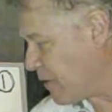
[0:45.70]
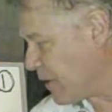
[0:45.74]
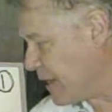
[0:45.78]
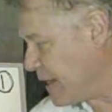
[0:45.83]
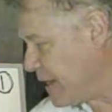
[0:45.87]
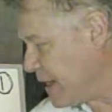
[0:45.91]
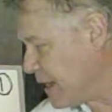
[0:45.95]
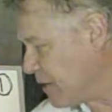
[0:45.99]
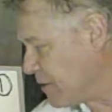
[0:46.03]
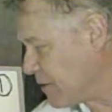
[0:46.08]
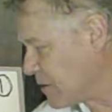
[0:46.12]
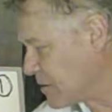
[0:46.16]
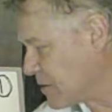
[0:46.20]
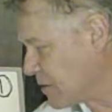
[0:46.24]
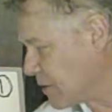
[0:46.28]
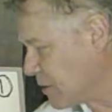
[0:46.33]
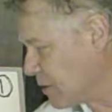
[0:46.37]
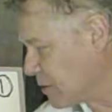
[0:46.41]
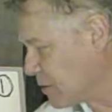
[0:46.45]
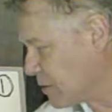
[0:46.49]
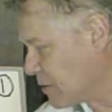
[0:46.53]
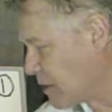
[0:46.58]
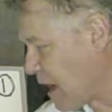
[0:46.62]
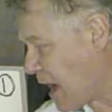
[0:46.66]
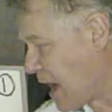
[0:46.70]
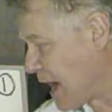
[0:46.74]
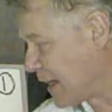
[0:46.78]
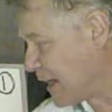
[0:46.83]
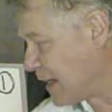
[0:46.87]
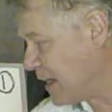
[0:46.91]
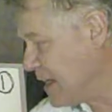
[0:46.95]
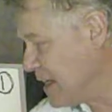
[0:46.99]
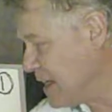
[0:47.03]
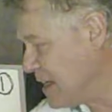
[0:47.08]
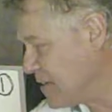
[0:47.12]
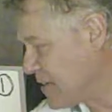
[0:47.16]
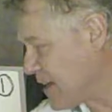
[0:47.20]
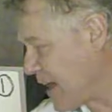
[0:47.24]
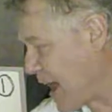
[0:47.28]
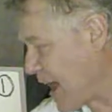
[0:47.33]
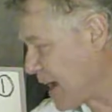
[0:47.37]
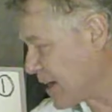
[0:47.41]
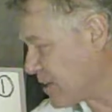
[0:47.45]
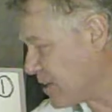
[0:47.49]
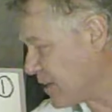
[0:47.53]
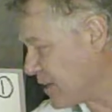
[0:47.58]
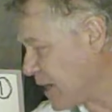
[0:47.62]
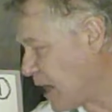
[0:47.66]
here, this little dot, is
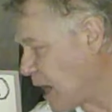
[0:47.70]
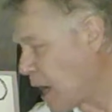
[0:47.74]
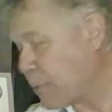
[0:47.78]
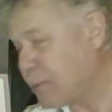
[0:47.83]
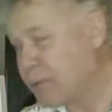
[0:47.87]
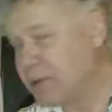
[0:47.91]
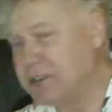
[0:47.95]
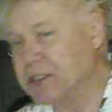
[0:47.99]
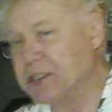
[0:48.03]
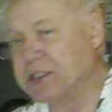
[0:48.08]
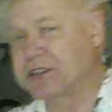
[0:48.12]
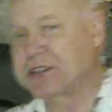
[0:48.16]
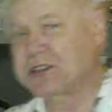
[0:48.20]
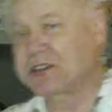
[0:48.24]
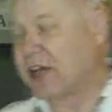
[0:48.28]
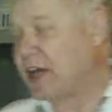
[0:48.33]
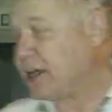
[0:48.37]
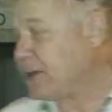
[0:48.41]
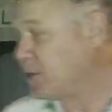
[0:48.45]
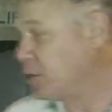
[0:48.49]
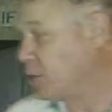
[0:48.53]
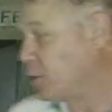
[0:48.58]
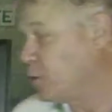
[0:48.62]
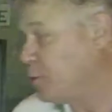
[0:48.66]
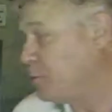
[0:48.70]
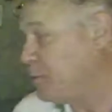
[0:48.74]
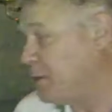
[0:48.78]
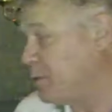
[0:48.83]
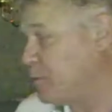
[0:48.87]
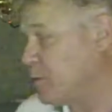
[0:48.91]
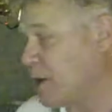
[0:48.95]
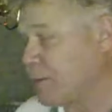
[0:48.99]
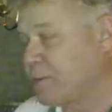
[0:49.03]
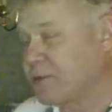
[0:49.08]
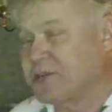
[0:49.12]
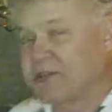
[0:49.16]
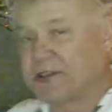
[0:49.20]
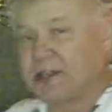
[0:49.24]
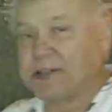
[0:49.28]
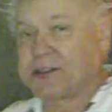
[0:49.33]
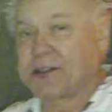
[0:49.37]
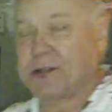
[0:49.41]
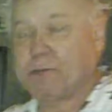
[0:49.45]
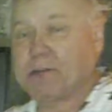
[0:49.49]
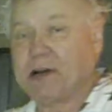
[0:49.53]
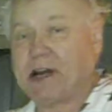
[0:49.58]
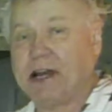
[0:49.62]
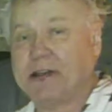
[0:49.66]
actually up in the sun and could be
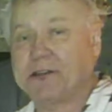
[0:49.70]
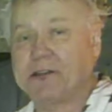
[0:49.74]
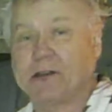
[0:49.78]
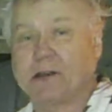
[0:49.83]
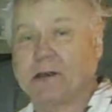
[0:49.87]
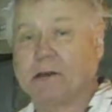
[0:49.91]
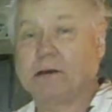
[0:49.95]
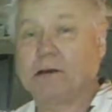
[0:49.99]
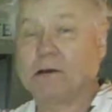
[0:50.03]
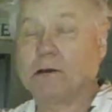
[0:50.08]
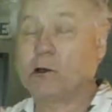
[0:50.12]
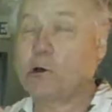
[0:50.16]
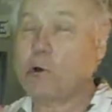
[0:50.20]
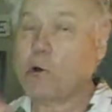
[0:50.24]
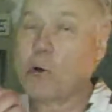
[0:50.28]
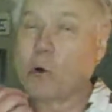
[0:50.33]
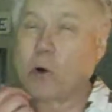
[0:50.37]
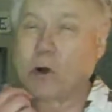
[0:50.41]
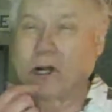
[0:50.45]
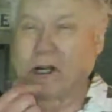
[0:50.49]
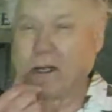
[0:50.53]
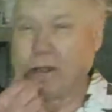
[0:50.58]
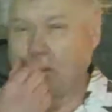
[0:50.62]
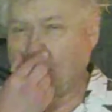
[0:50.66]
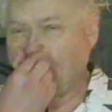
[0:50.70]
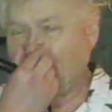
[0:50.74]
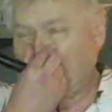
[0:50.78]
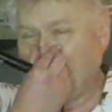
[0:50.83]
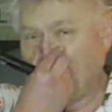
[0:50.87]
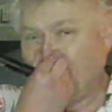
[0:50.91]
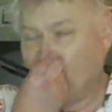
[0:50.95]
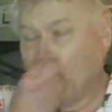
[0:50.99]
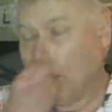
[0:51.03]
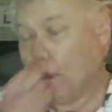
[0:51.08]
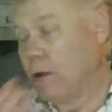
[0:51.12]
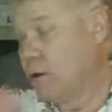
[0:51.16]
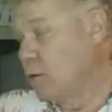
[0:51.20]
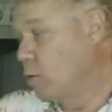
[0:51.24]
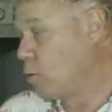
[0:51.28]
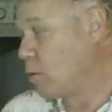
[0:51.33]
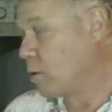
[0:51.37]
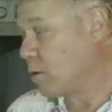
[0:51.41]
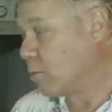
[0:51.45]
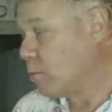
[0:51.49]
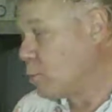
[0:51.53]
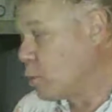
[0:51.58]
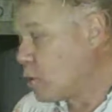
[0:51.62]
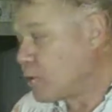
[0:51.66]
represented by the core,
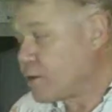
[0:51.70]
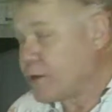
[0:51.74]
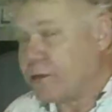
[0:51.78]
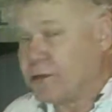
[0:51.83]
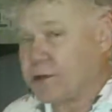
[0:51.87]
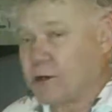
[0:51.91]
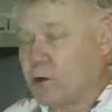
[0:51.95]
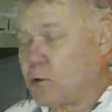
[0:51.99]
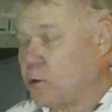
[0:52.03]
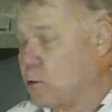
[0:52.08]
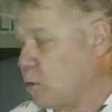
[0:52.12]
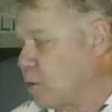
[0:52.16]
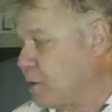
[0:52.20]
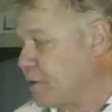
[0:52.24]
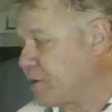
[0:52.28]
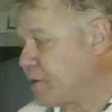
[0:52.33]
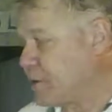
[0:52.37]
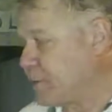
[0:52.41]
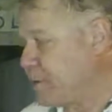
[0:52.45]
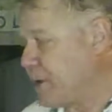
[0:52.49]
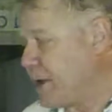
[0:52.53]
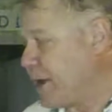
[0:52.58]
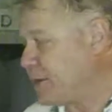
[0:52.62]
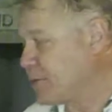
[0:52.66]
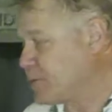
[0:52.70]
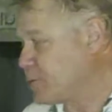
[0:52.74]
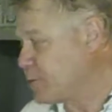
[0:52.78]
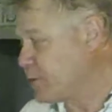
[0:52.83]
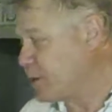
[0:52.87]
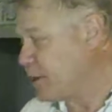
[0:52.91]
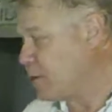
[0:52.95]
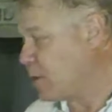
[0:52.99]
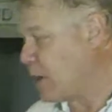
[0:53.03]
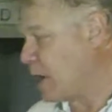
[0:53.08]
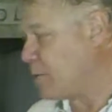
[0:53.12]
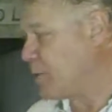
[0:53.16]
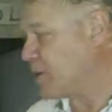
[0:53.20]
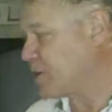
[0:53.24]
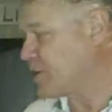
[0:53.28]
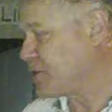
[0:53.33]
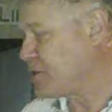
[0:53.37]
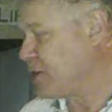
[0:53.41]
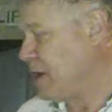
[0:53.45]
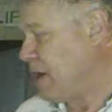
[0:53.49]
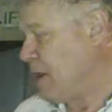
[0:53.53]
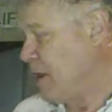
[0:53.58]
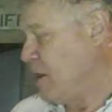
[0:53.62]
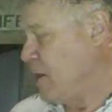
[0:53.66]
or more than the core. It depends, you know,
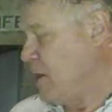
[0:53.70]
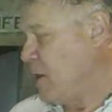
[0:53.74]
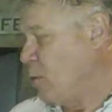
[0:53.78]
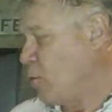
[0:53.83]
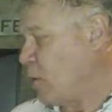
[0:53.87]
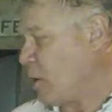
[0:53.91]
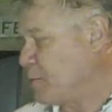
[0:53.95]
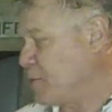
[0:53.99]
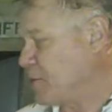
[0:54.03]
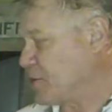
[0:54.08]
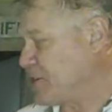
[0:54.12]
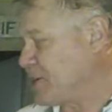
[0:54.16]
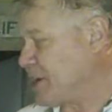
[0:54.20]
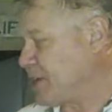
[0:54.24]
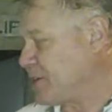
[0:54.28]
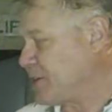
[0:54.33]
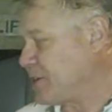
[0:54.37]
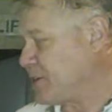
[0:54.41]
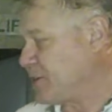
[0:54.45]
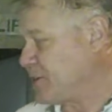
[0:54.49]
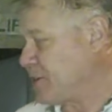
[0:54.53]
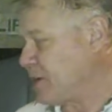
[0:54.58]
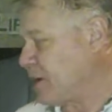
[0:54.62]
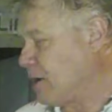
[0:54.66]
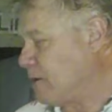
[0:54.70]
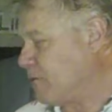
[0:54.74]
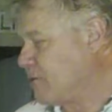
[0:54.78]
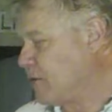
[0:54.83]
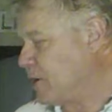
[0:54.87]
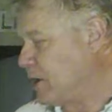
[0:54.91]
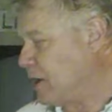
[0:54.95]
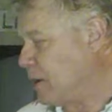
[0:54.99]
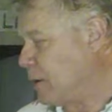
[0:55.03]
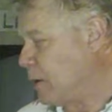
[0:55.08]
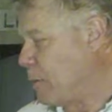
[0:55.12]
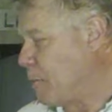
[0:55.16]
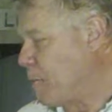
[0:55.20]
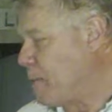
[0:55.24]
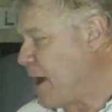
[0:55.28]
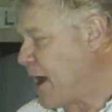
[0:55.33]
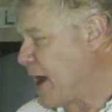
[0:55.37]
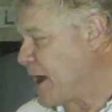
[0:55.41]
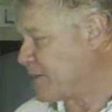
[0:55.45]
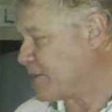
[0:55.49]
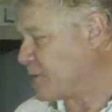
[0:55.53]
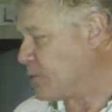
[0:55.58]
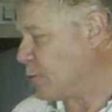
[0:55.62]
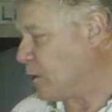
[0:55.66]
what percentage of the
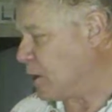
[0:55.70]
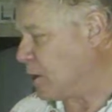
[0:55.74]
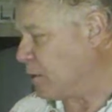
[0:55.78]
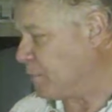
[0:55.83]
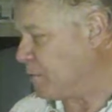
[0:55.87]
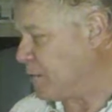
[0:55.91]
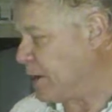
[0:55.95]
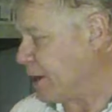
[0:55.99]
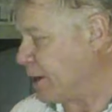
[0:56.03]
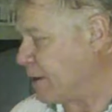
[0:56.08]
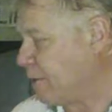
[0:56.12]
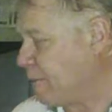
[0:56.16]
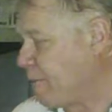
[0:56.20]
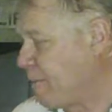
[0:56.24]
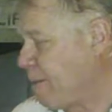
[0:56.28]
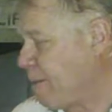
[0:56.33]
mass you want up there.